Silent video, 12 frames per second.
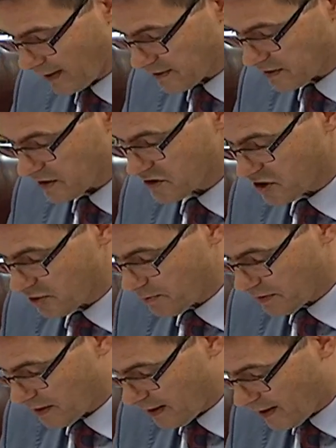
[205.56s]
access to
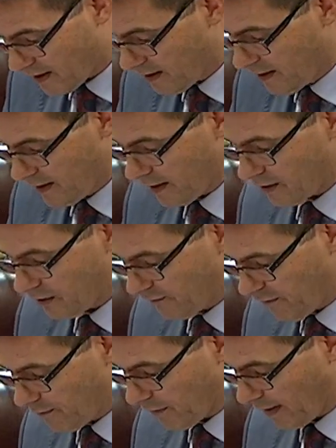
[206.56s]
CPR and a
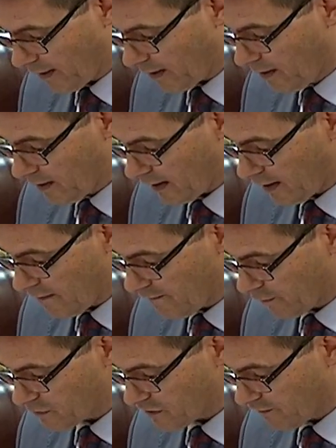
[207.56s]
defibrillator can
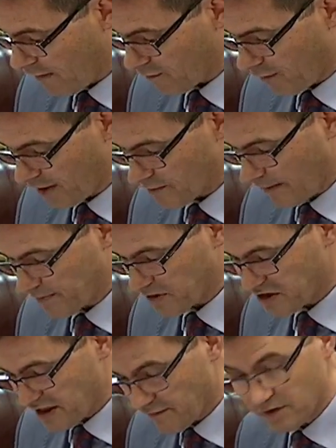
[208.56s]
influence survival rates of up to
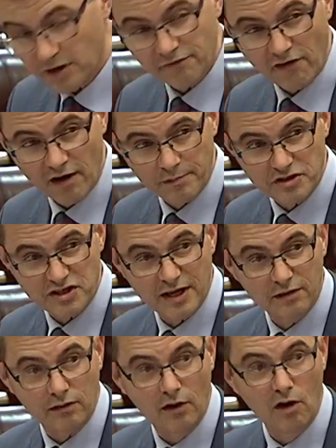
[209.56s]
75 per
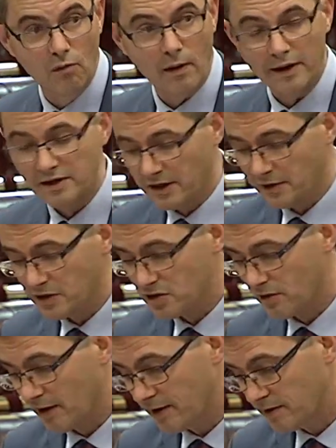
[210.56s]
cent. One in 10
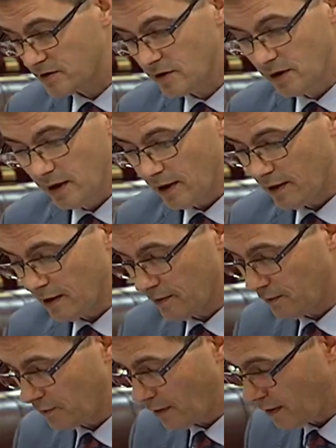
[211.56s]
Australians
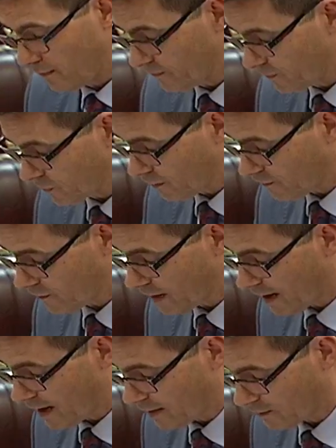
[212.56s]
uh, um, die from a
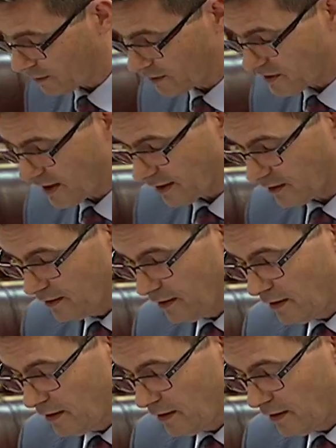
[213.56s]
heart attack.